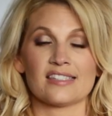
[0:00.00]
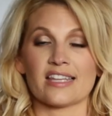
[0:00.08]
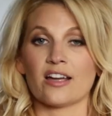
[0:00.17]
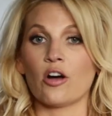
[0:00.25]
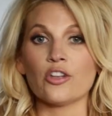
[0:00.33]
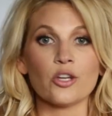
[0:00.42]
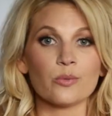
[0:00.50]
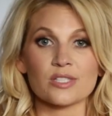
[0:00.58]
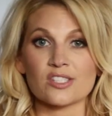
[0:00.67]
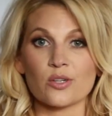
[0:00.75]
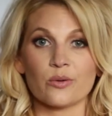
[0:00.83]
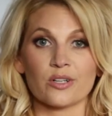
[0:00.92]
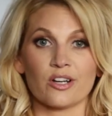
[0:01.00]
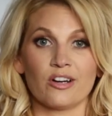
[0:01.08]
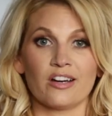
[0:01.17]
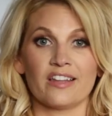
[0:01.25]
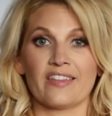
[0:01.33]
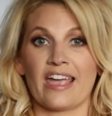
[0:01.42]
they all know what's going
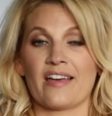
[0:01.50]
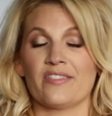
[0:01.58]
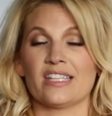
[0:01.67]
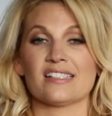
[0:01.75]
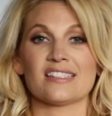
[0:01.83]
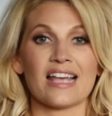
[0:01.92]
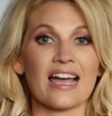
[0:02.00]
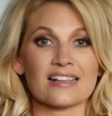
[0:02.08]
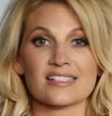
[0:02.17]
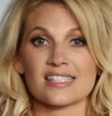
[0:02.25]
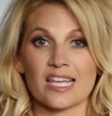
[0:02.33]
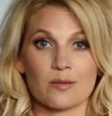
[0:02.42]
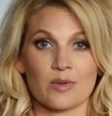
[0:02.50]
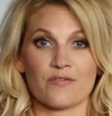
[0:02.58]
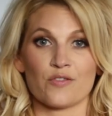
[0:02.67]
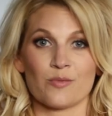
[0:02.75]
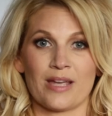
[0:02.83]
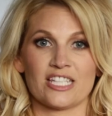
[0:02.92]
on, they have the exact same
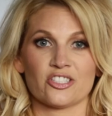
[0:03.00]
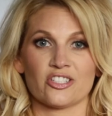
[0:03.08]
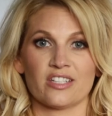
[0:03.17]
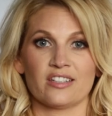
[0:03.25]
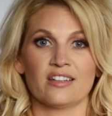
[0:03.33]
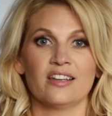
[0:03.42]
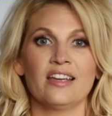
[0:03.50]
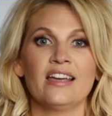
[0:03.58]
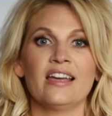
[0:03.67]
information,